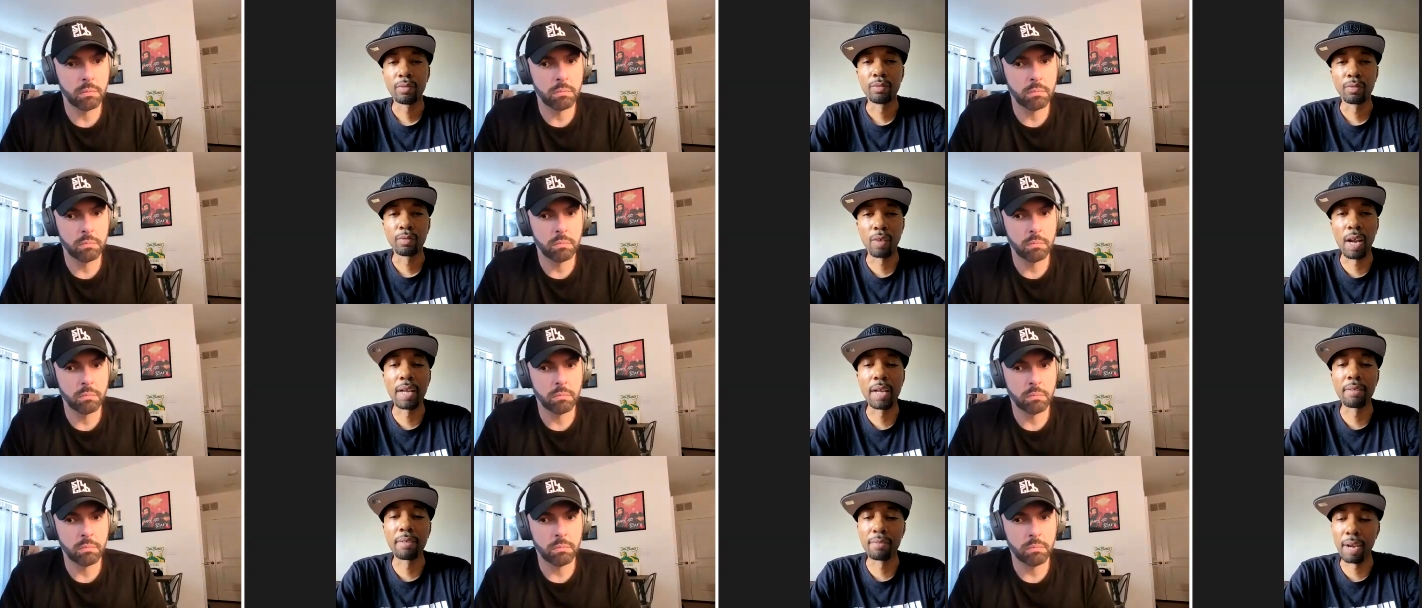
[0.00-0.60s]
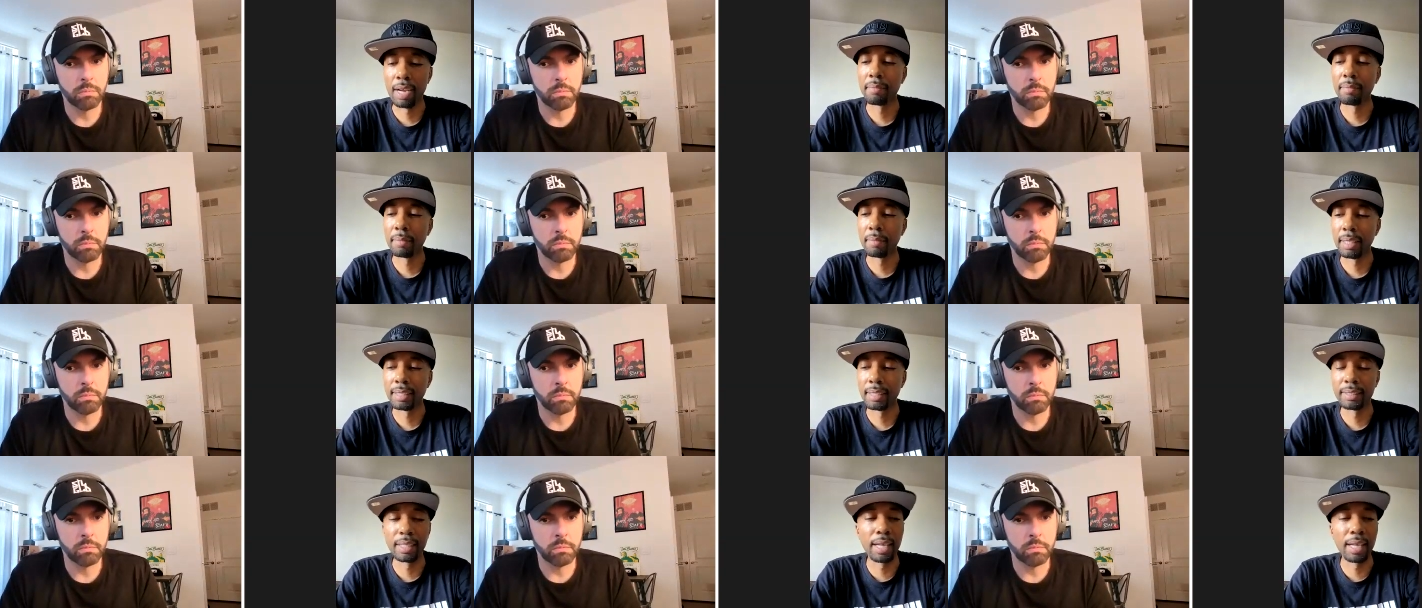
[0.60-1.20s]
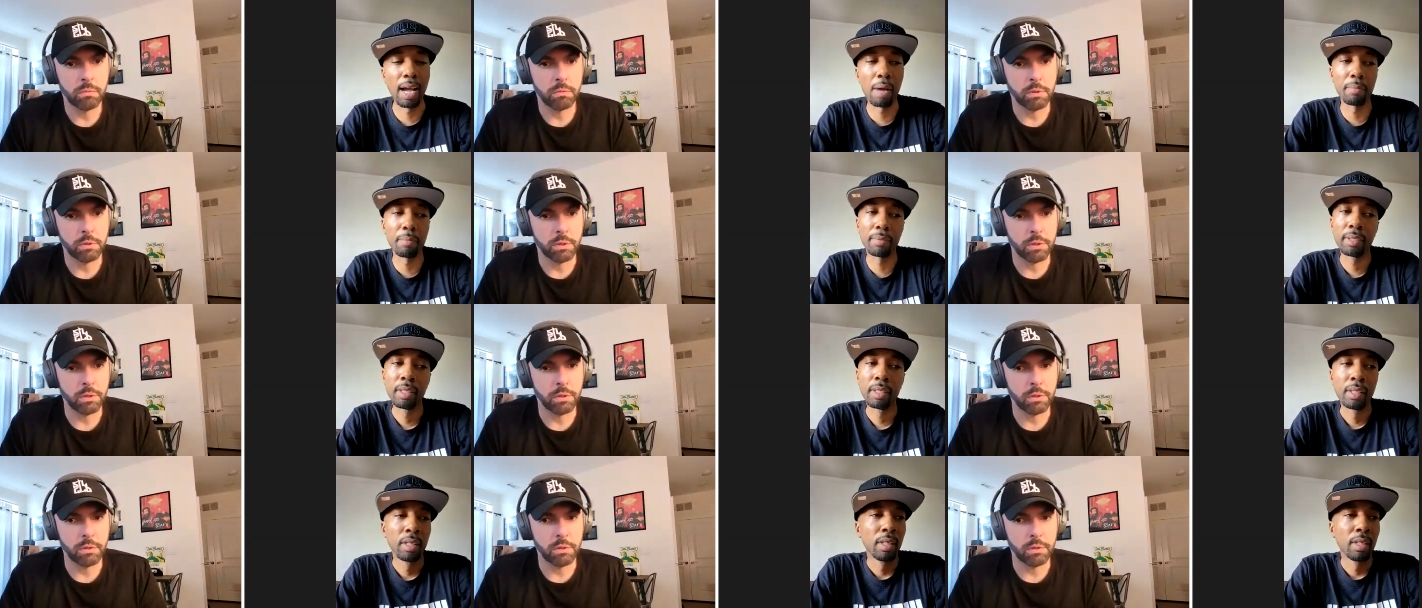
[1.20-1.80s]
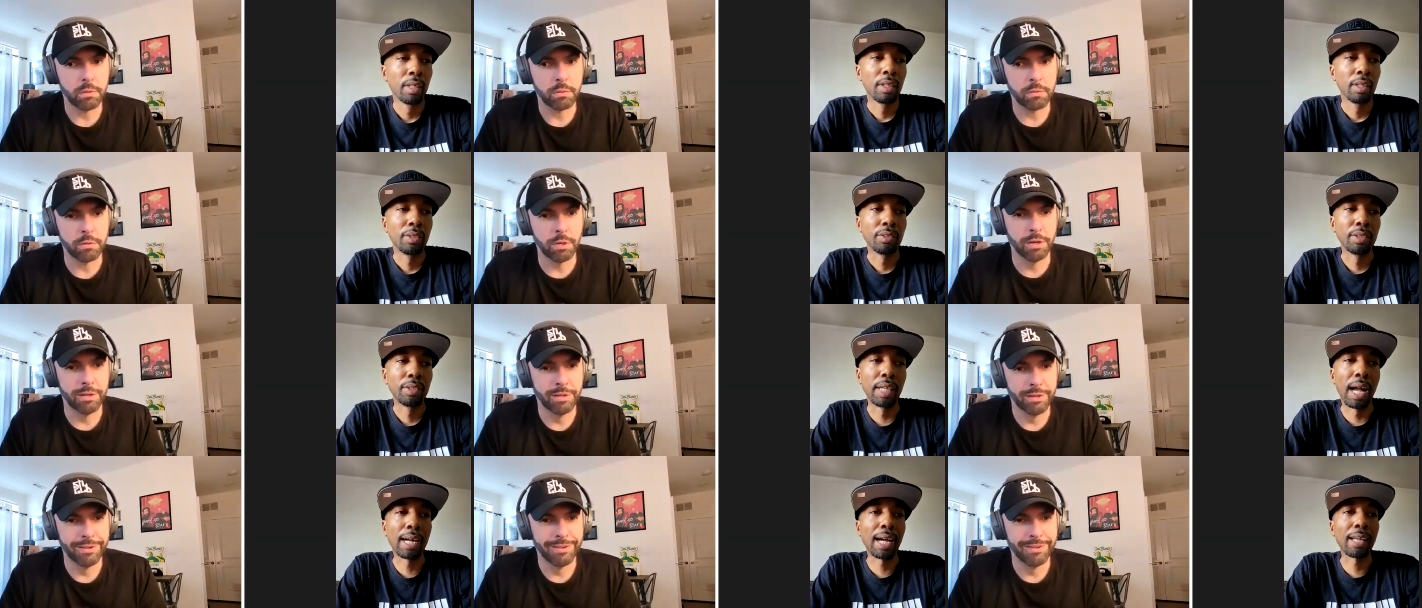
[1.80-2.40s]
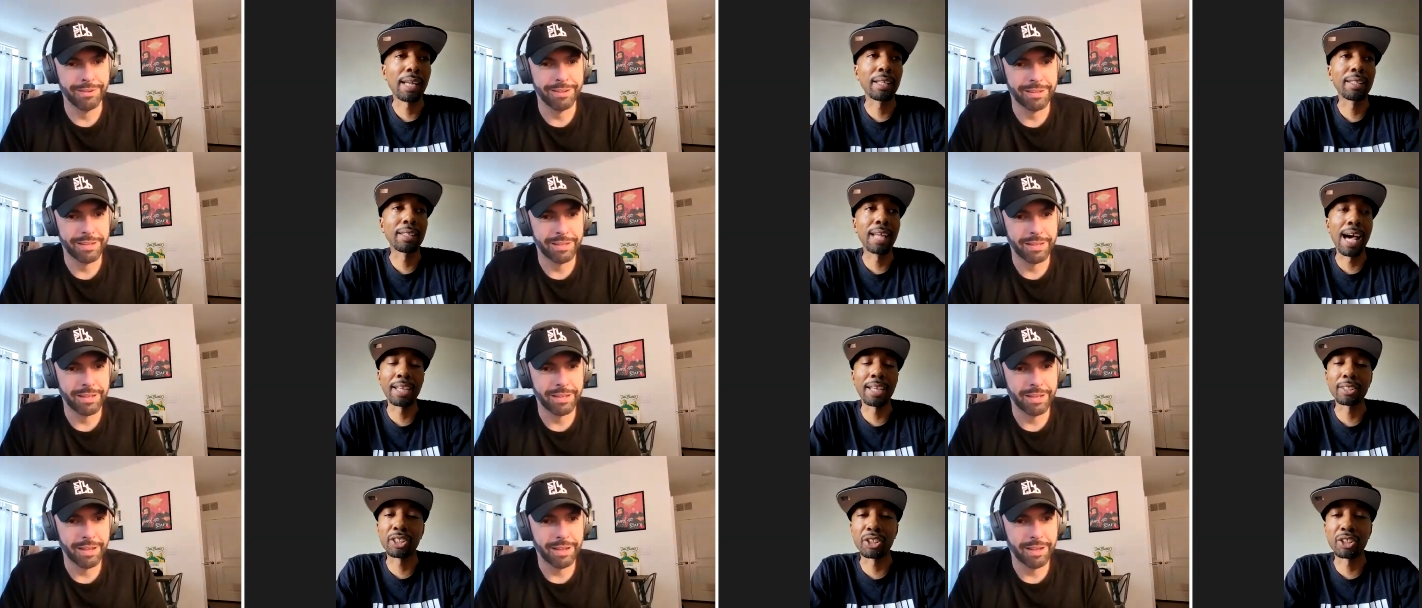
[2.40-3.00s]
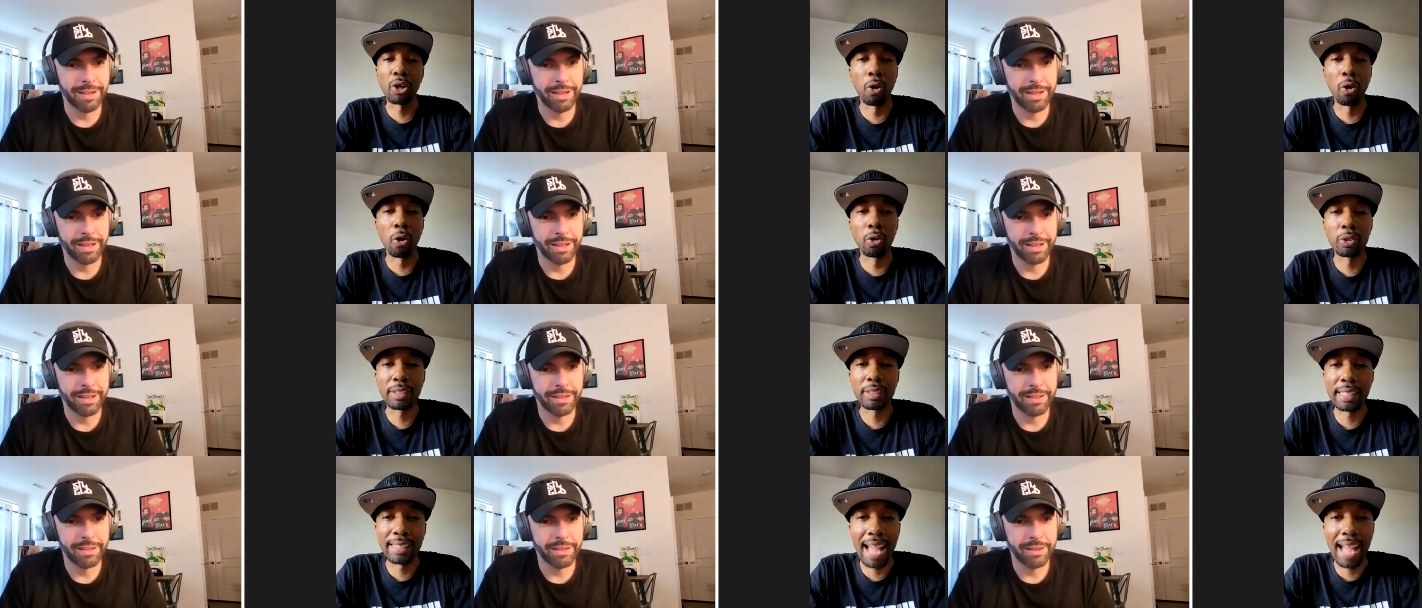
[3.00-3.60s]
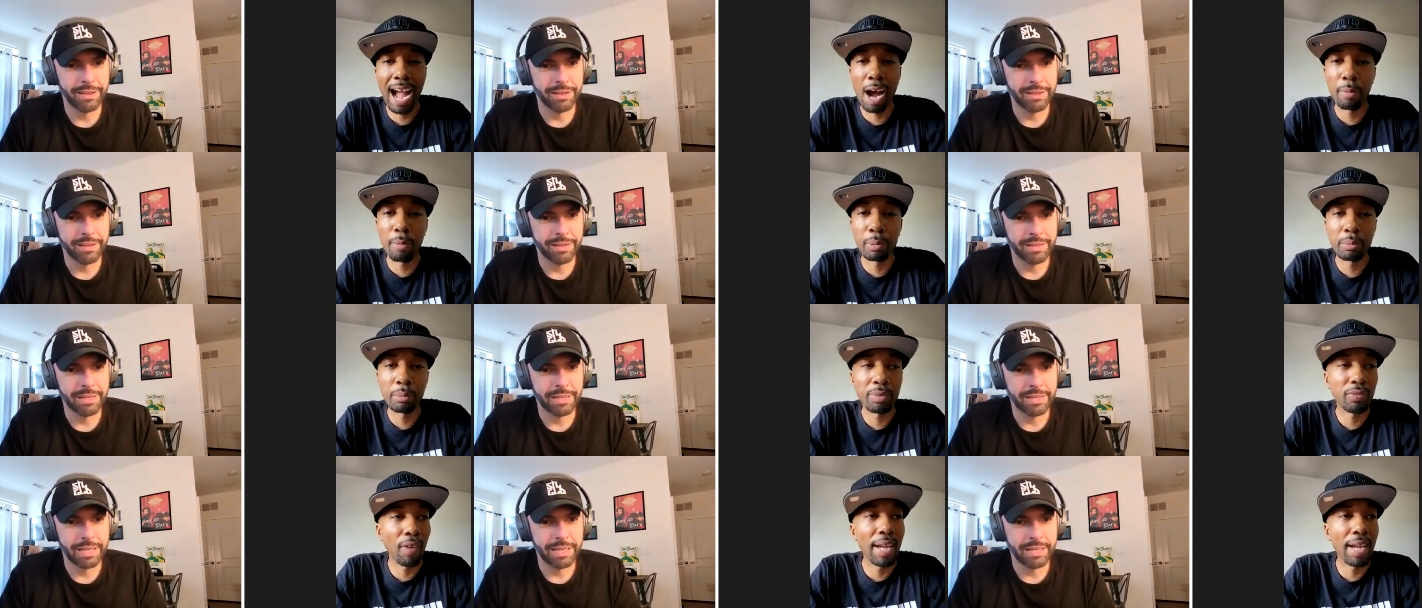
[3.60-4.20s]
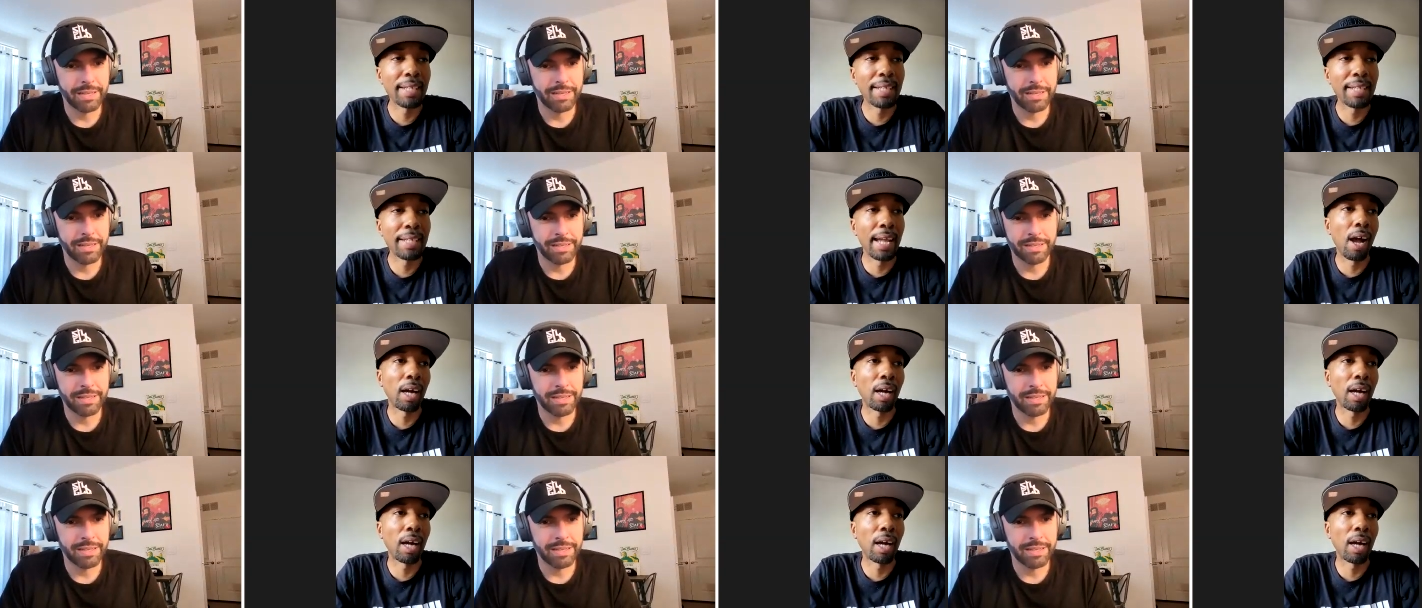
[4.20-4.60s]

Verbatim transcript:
Speaker 1: Right, right, man. Yeah, I'm yeah, I got a lot of songs and albums right now.